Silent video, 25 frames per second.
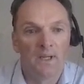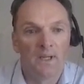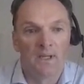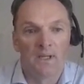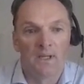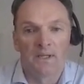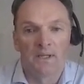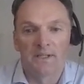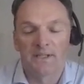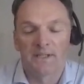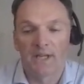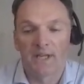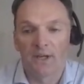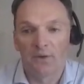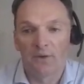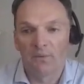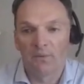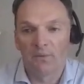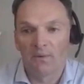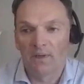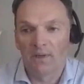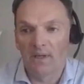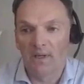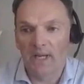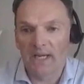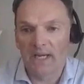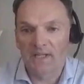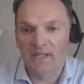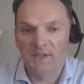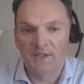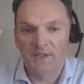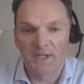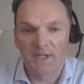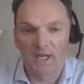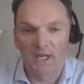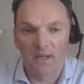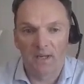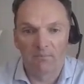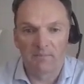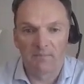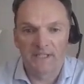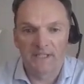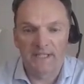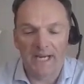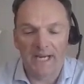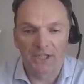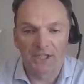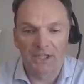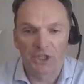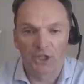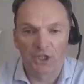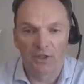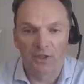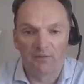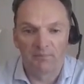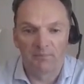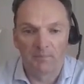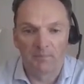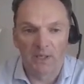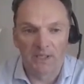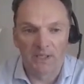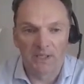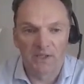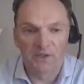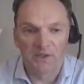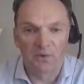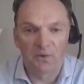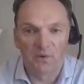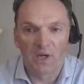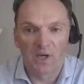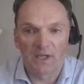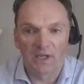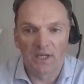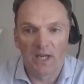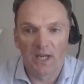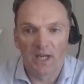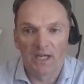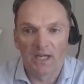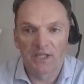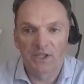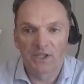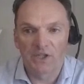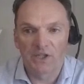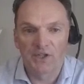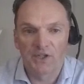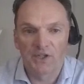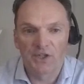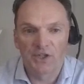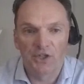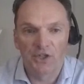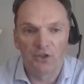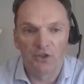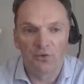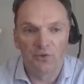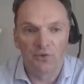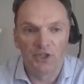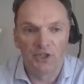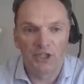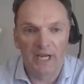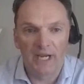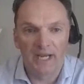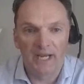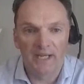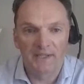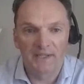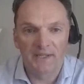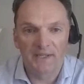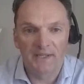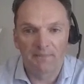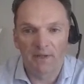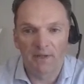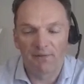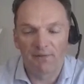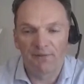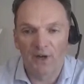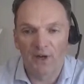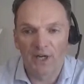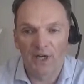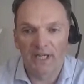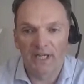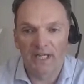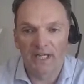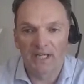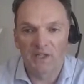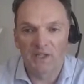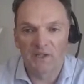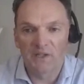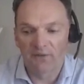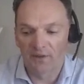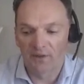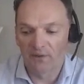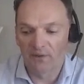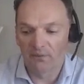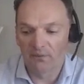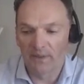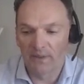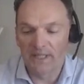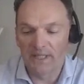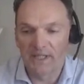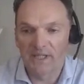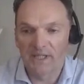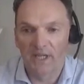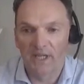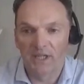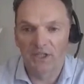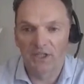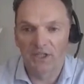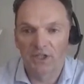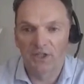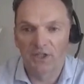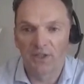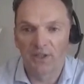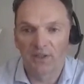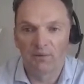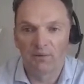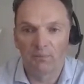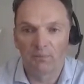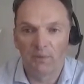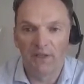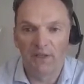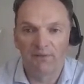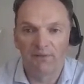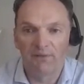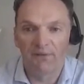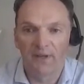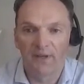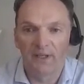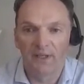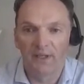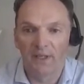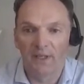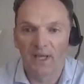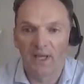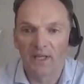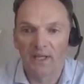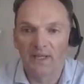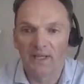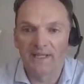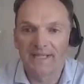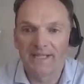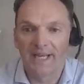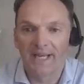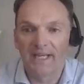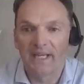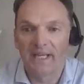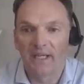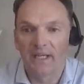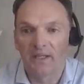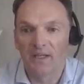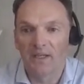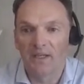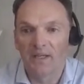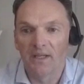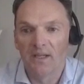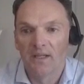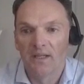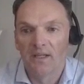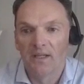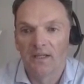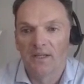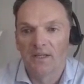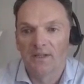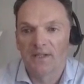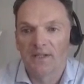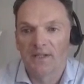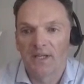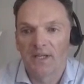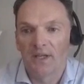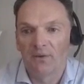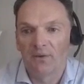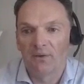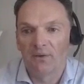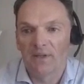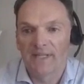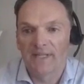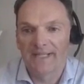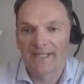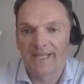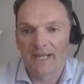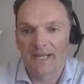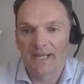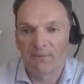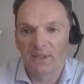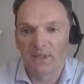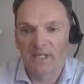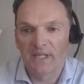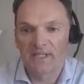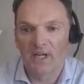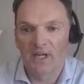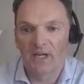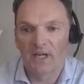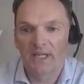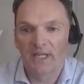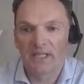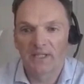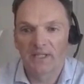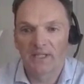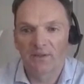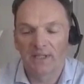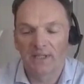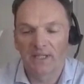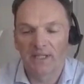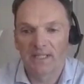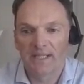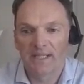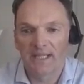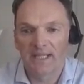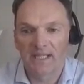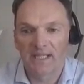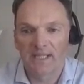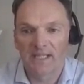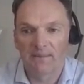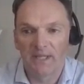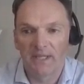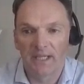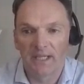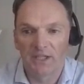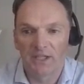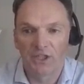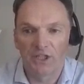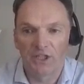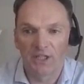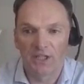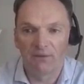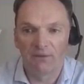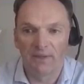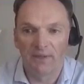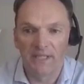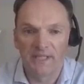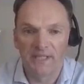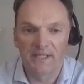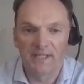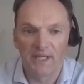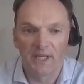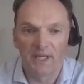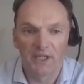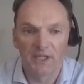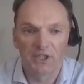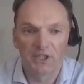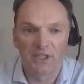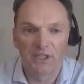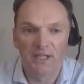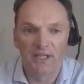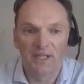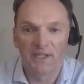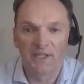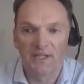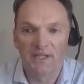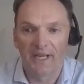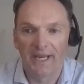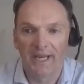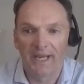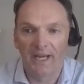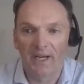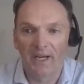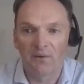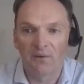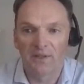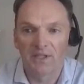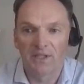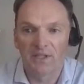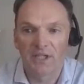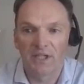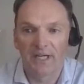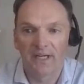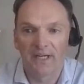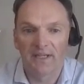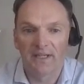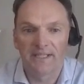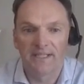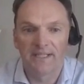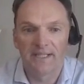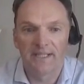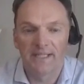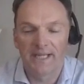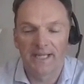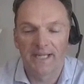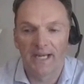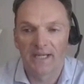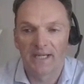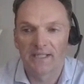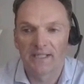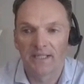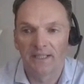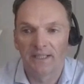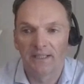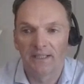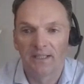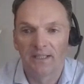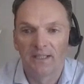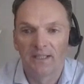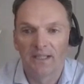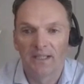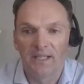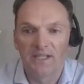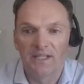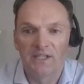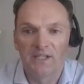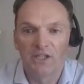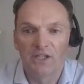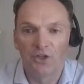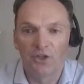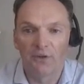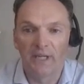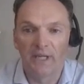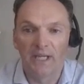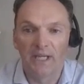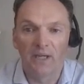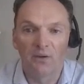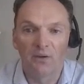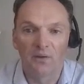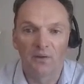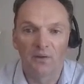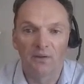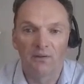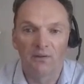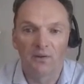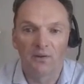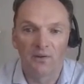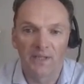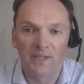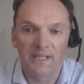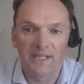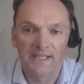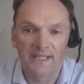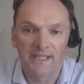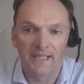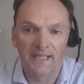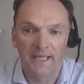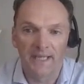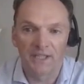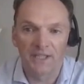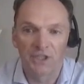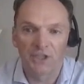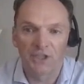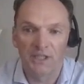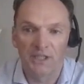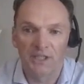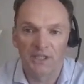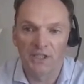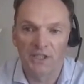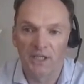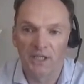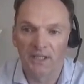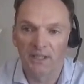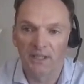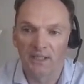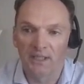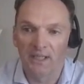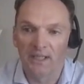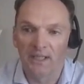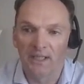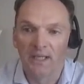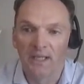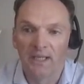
So next section of my talk, I'd like just to share some of the findings from the research that we've undertaken. So as I say, we decided to undertake some ESG research into how the charity sector is doing on its ESG journey.